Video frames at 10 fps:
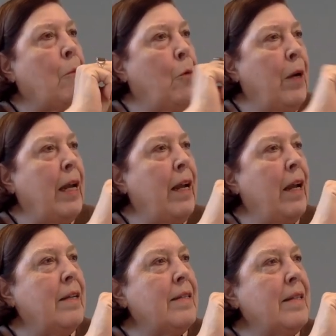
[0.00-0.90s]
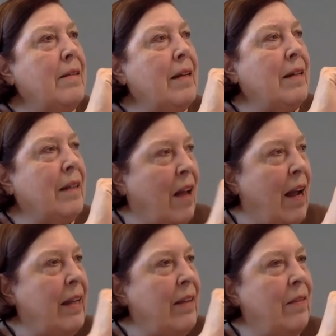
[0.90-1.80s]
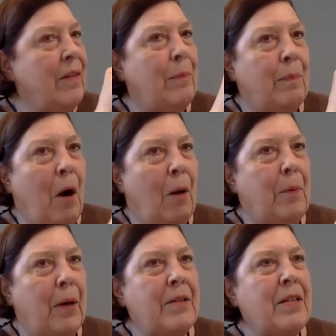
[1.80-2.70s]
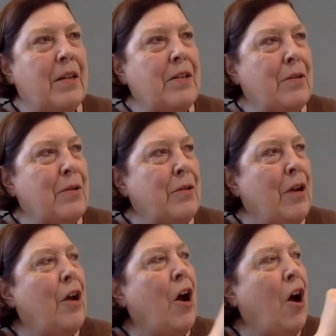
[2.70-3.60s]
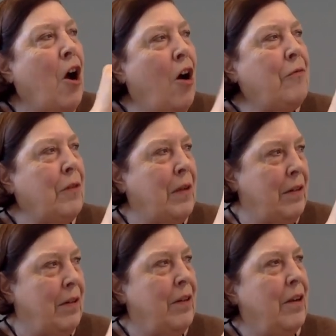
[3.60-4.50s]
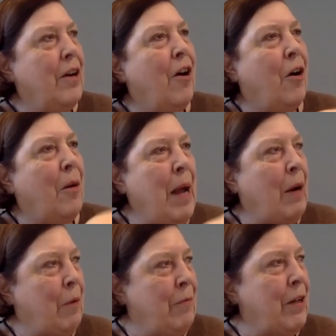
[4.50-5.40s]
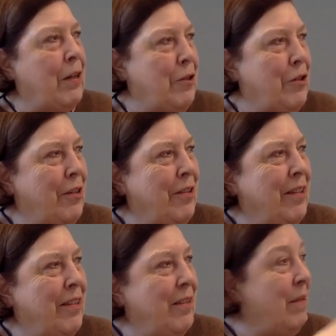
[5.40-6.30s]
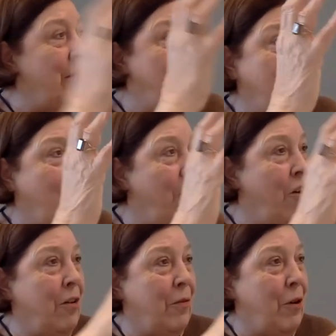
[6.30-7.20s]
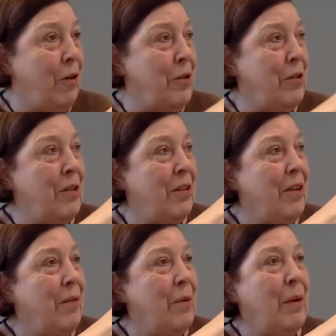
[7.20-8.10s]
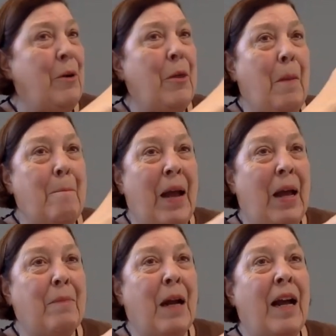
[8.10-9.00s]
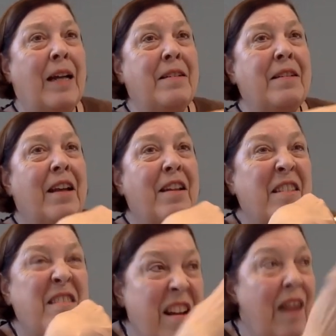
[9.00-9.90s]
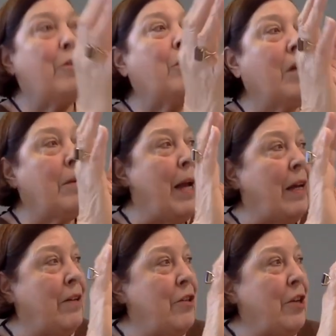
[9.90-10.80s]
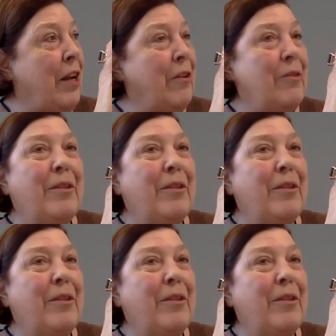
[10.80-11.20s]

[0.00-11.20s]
We, like the, our predecessors, often are about revenge in our heart of hearts. We want the bad guys never to come out of jail.